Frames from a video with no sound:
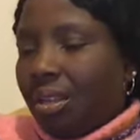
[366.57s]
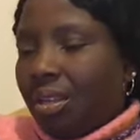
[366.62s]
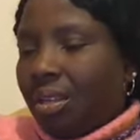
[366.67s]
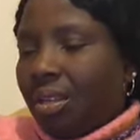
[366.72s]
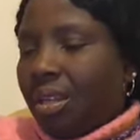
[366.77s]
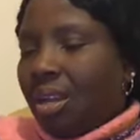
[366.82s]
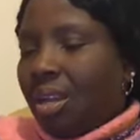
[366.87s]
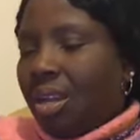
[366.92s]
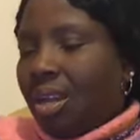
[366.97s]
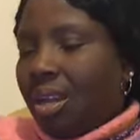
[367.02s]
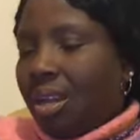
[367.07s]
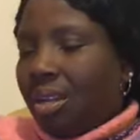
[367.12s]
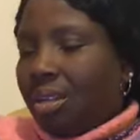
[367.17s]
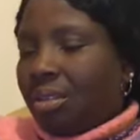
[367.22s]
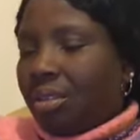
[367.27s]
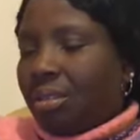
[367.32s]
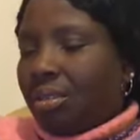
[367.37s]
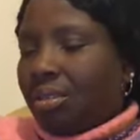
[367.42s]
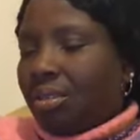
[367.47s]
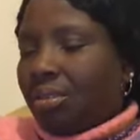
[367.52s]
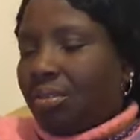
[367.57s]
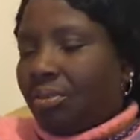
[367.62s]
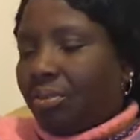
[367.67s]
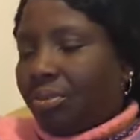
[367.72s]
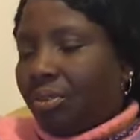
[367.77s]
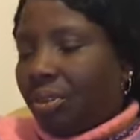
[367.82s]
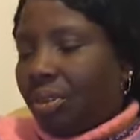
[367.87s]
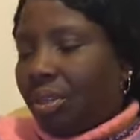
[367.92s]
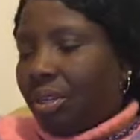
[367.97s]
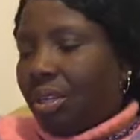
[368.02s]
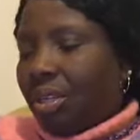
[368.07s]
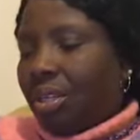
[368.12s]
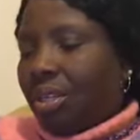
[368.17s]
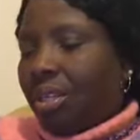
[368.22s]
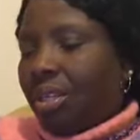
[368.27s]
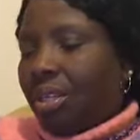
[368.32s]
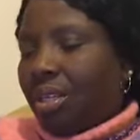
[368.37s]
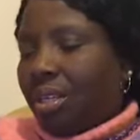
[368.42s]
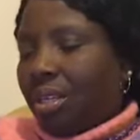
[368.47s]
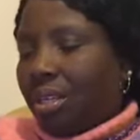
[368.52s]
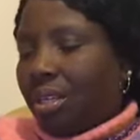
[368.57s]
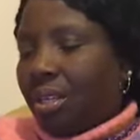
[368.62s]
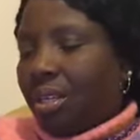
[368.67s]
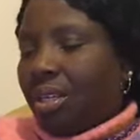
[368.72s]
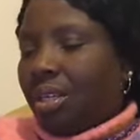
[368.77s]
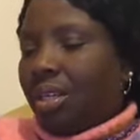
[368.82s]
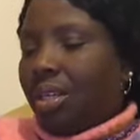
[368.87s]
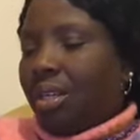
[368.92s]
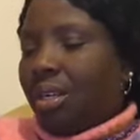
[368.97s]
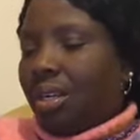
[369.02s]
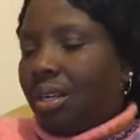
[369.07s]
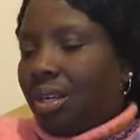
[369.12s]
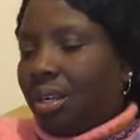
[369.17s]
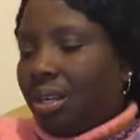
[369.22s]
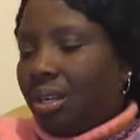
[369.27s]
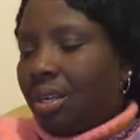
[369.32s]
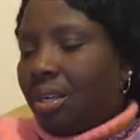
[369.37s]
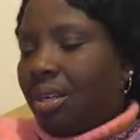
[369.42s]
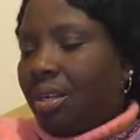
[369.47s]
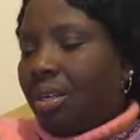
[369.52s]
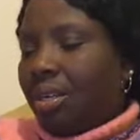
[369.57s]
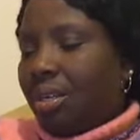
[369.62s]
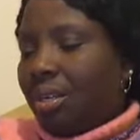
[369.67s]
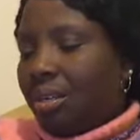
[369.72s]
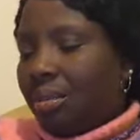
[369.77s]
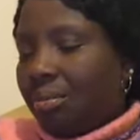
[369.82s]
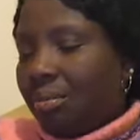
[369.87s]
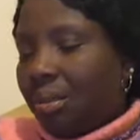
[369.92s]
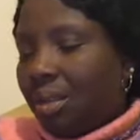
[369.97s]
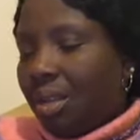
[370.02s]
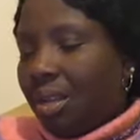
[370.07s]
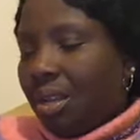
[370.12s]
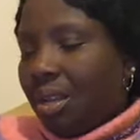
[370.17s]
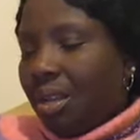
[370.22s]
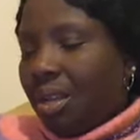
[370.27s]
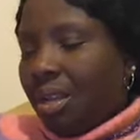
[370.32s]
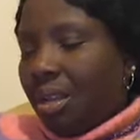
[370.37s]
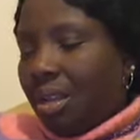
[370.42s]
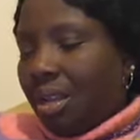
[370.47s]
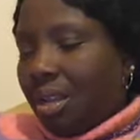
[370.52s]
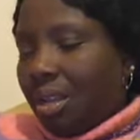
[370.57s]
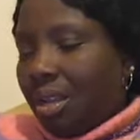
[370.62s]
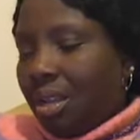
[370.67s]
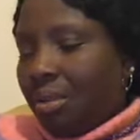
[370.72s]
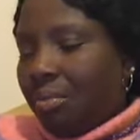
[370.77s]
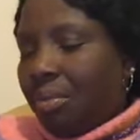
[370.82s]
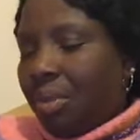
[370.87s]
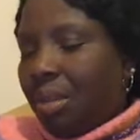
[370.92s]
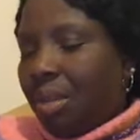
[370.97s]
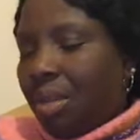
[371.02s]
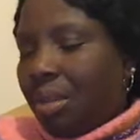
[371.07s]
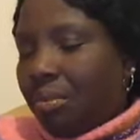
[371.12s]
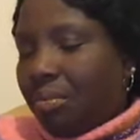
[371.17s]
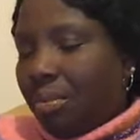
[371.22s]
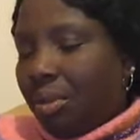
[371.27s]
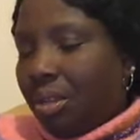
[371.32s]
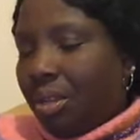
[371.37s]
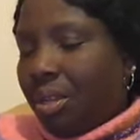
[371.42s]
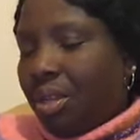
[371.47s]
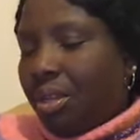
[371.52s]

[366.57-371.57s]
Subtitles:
Yes, fill it up and make me